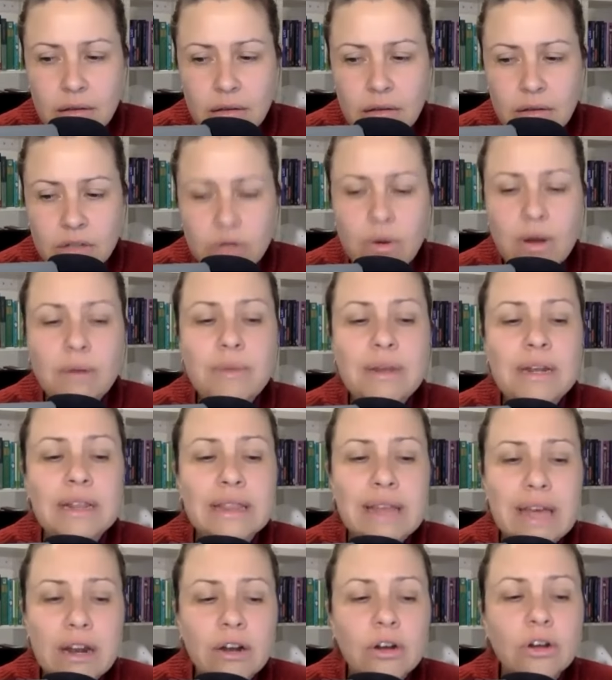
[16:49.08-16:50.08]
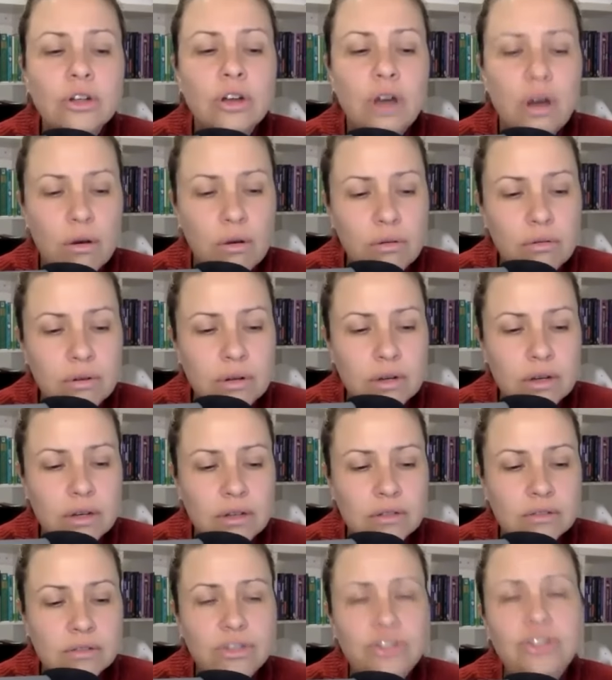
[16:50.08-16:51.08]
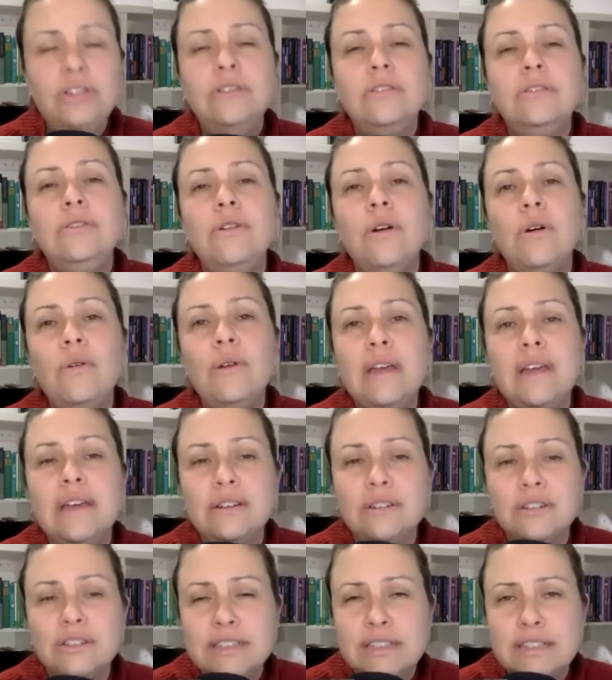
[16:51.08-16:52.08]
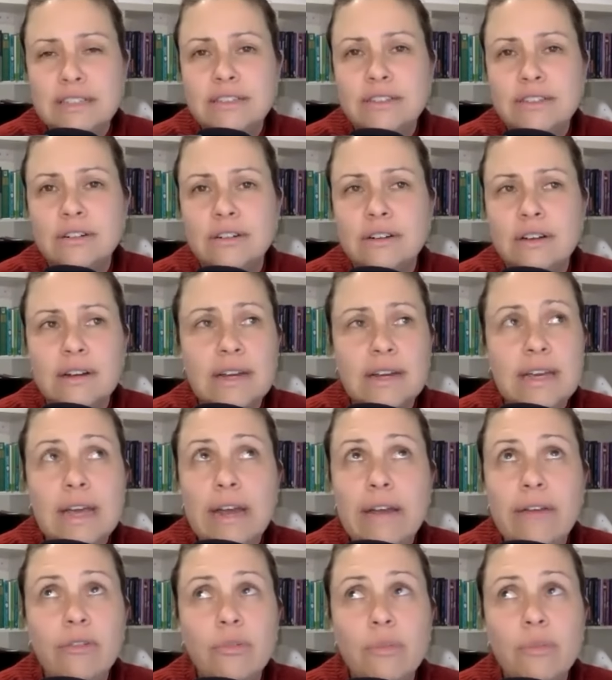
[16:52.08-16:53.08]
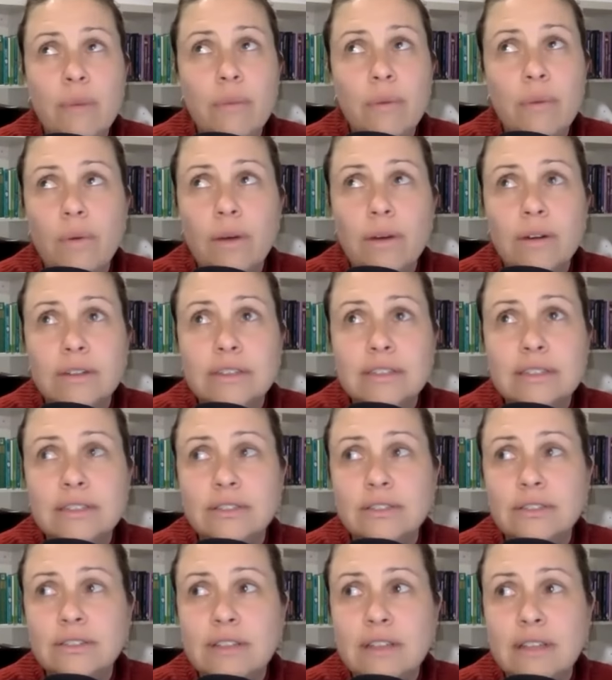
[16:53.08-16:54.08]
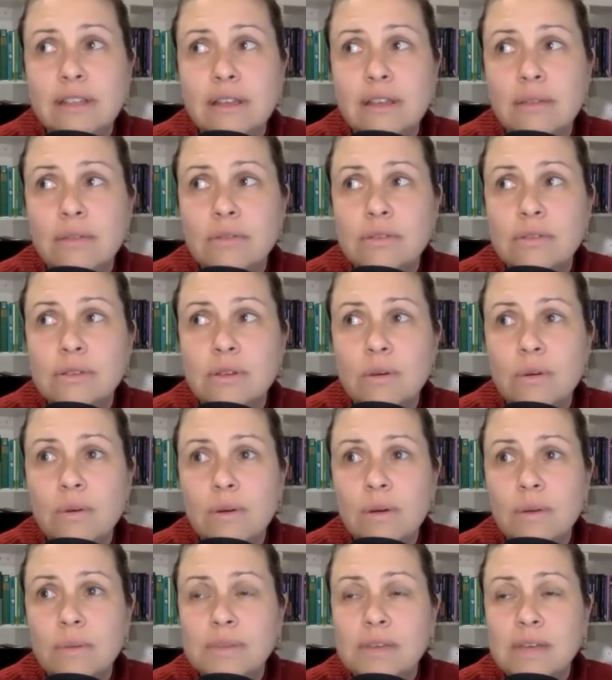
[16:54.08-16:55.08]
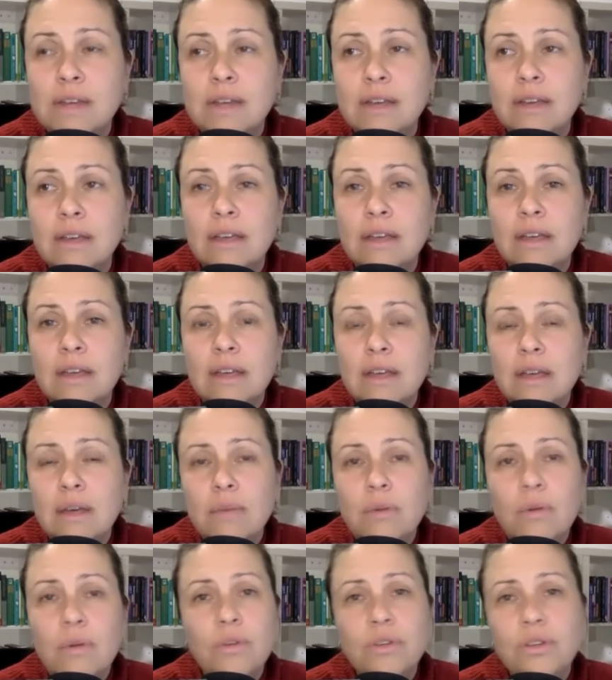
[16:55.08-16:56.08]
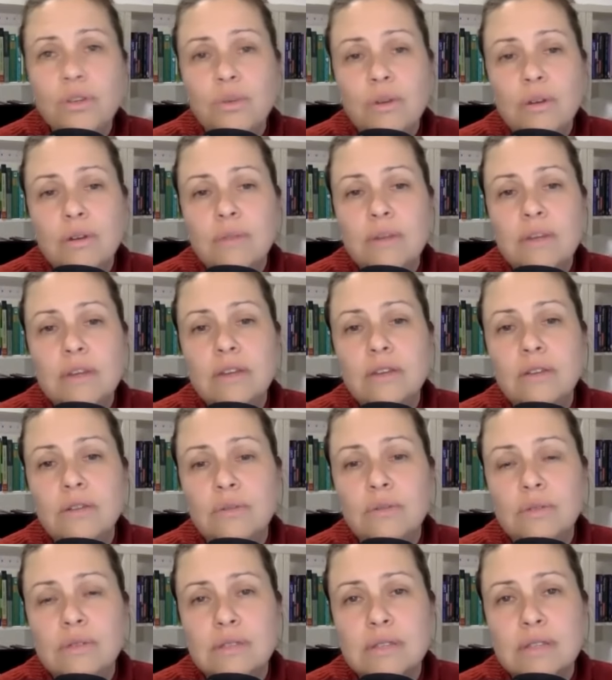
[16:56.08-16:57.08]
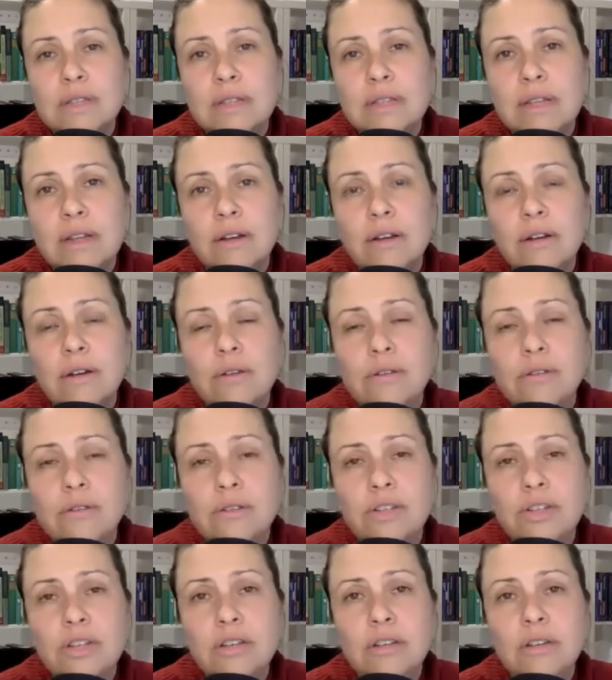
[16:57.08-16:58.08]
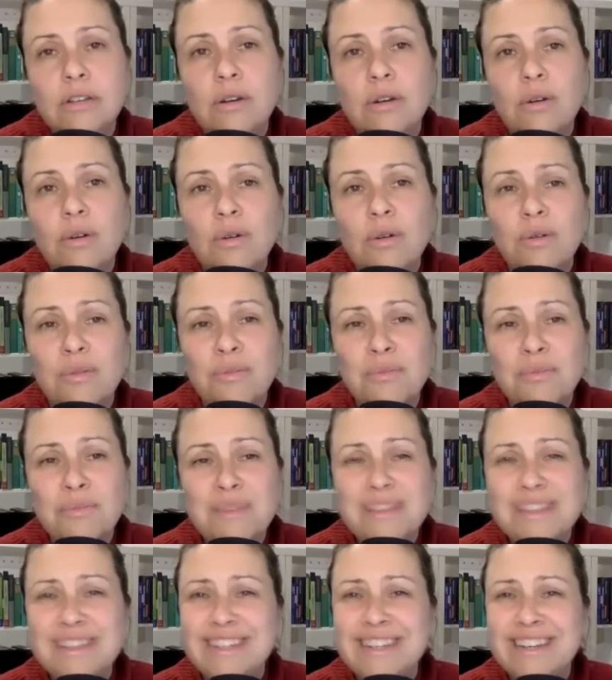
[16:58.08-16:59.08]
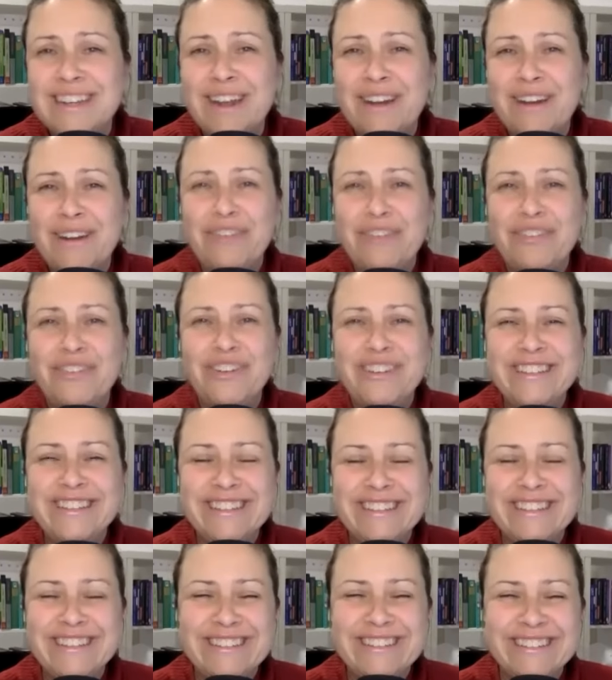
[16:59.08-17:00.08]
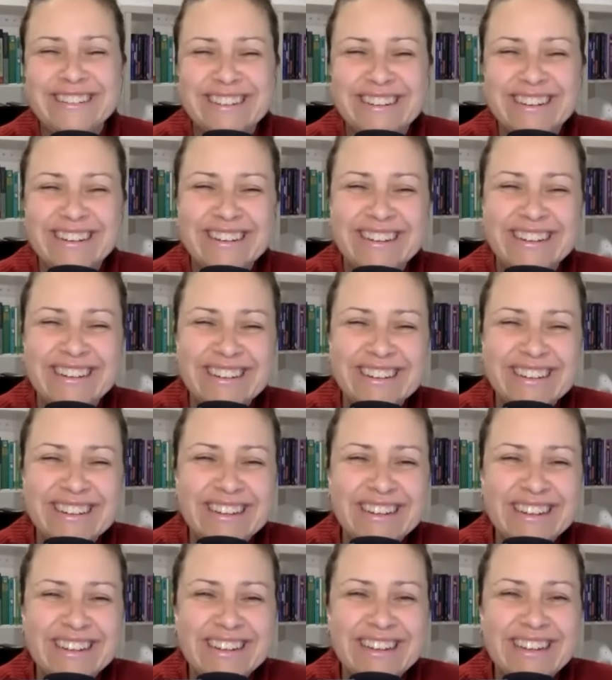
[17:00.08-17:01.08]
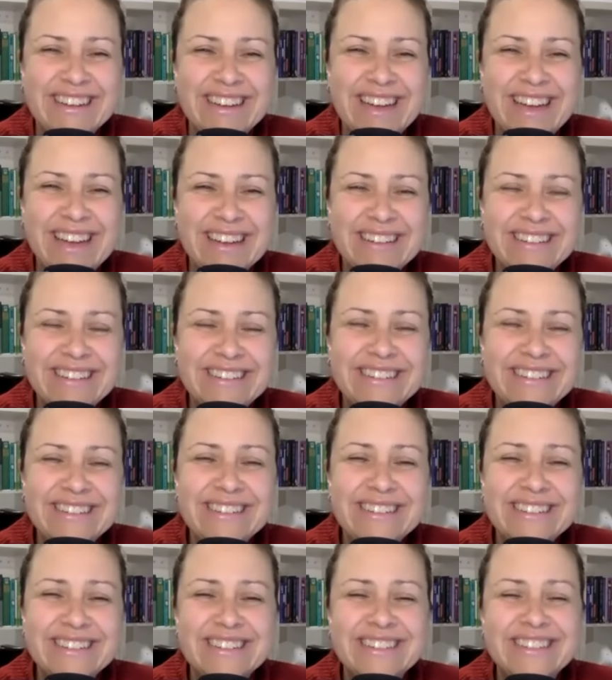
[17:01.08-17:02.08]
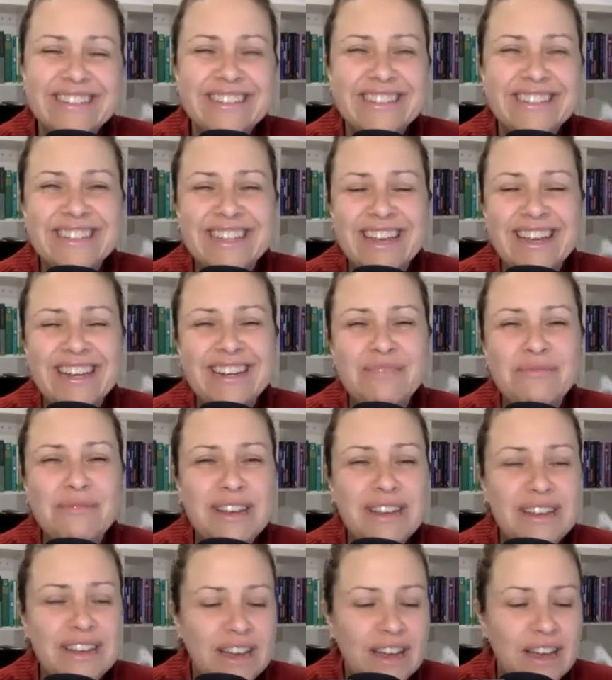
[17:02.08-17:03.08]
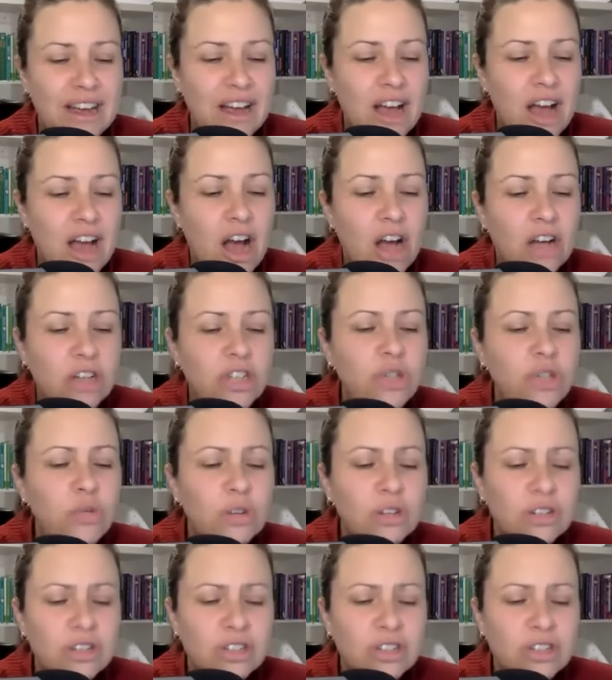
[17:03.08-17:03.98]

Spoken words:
she wanted me to let her go so she could go hit her sister. And I can't even remember what her sister said that was so upsetting. But all she wanted me to do was to let her go so she could go beat the shit out of her sister. And she's just saying to me, you are